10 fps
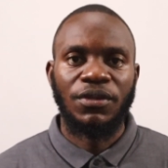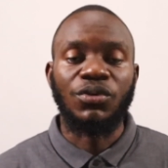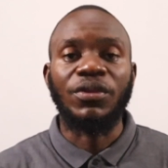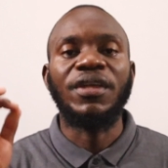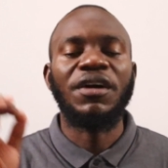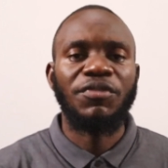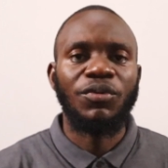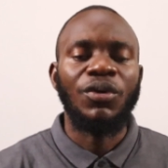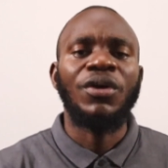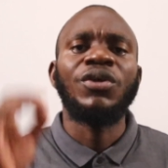so
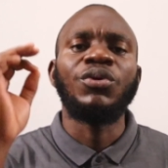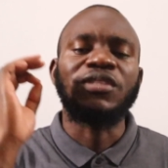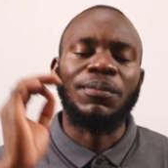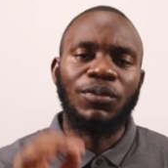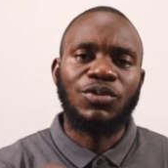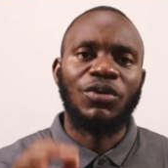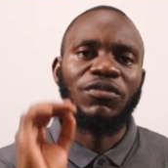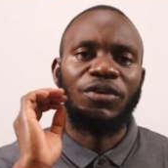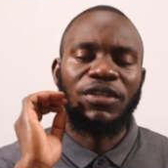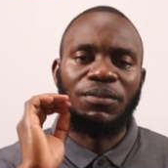therefore you're supposed to
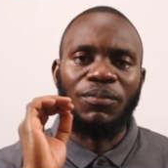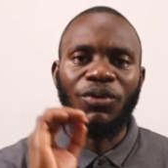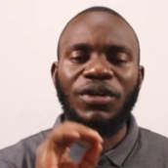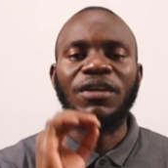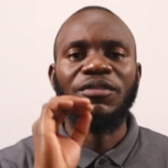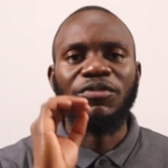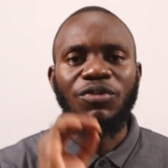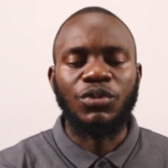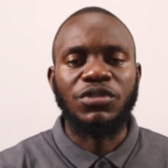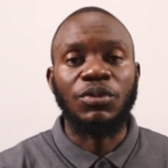avoid modern
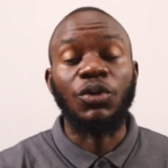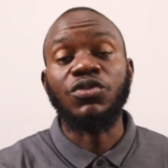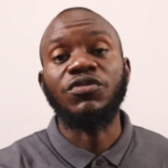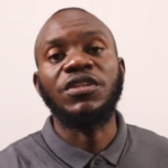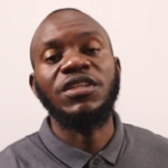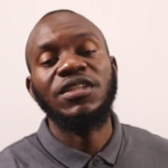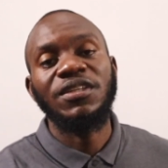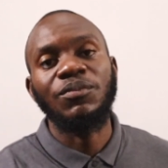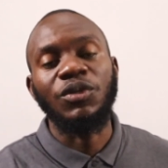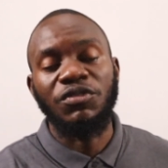fruits because of genetic
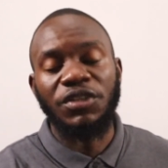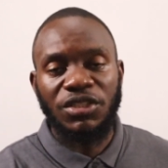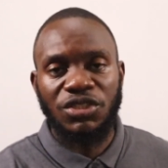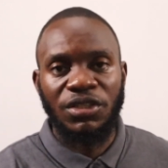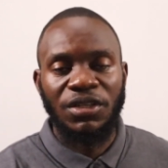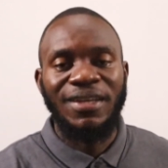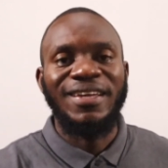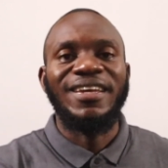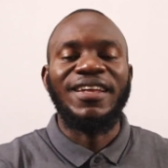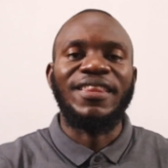modification
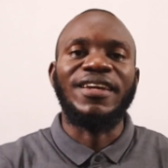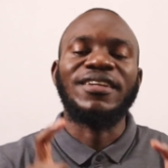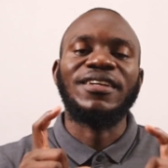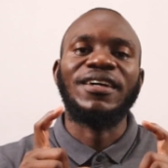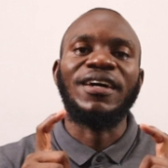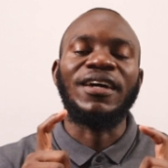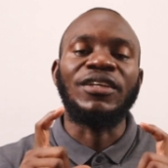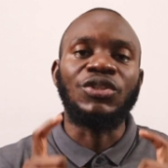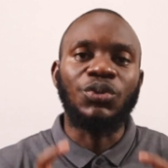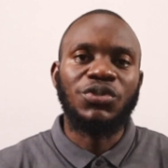that uh,
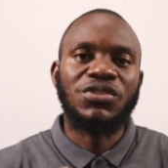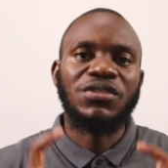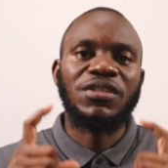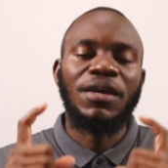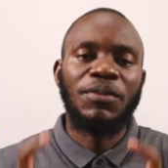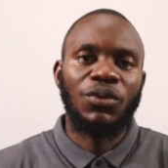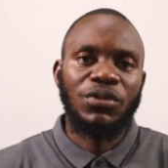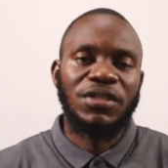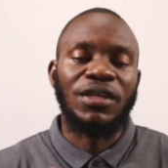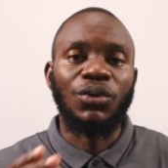use
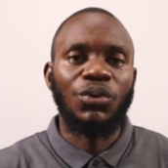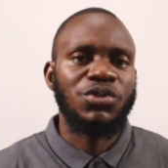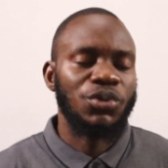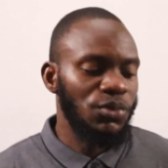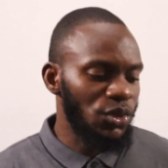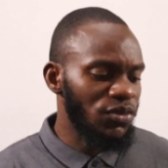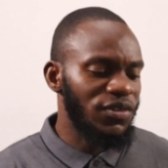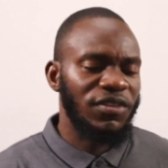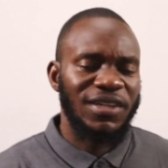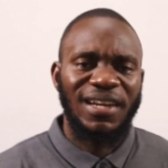chemicals and also because of
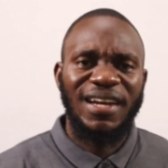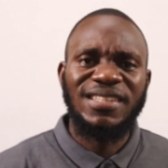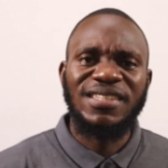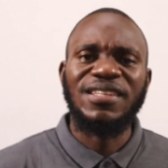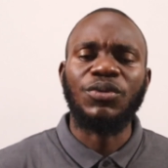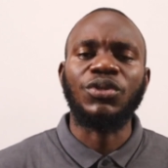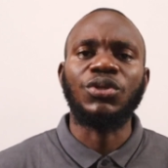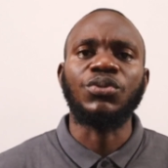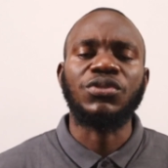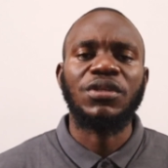the fertilizers that we
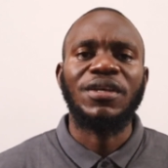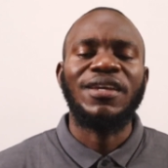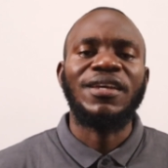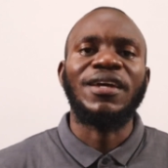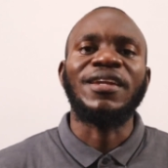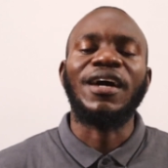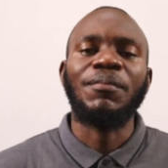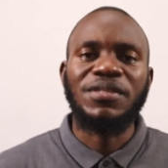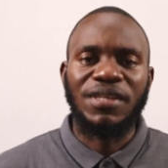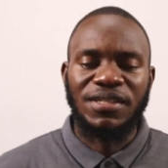use and
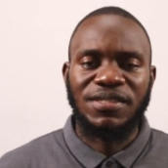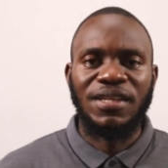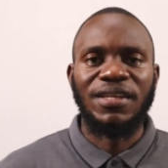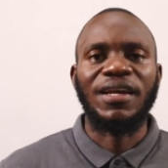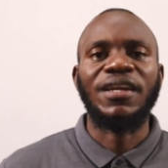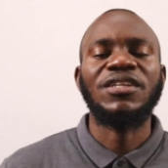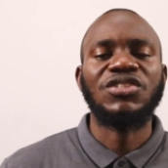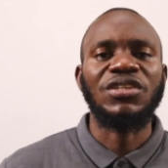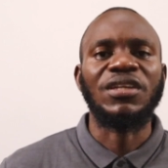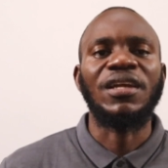herbicides that are
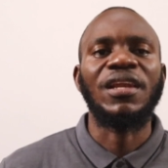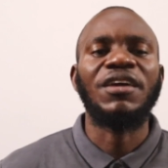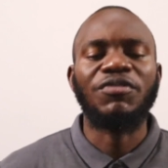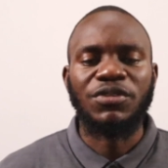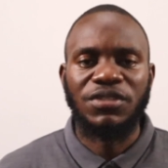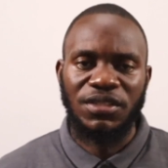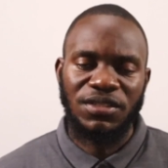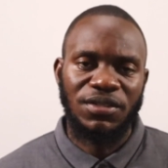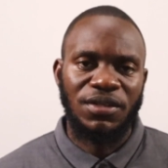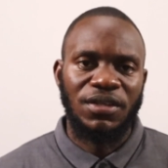rich in glyphosate